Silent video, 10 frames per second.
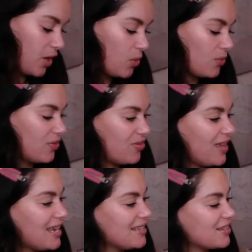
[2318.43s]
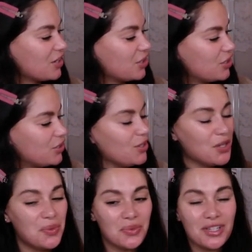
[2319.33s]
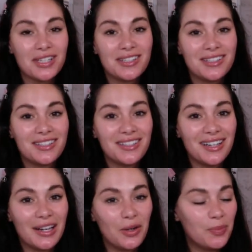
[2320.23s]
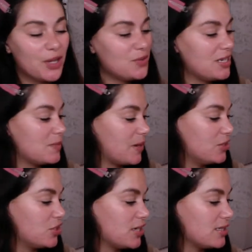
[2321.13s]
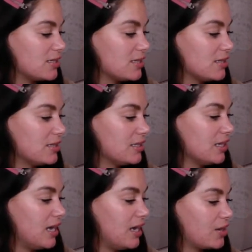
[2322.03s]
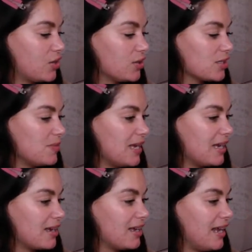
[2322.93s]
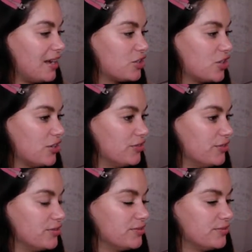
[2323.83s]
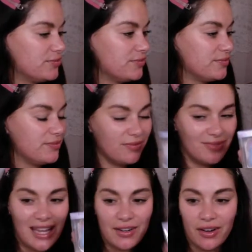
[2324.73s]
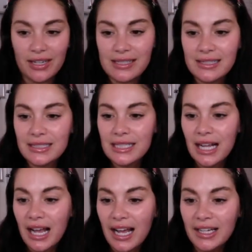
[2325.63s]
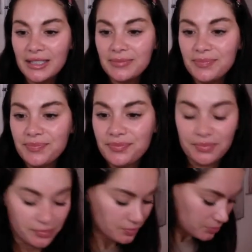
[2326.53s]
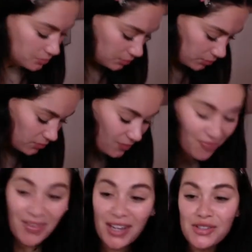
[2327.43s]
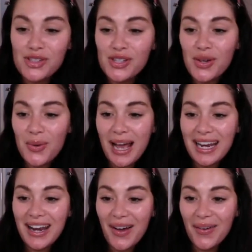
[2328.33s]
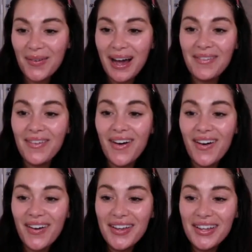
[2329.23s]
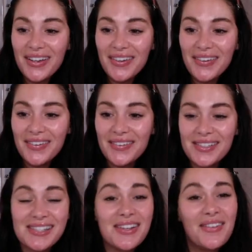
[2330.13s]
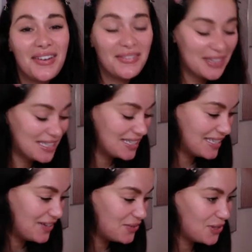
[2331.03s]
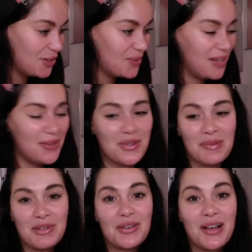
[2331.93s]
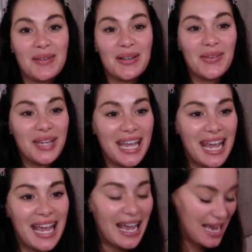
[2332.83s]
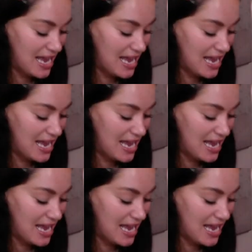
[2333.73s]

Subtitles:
Oh, these are cute. Little beauty sponges. Cosmic Connection. They're nice. Sue, hello. How are you? So lovely to see you too. Thank you so much for coming on here.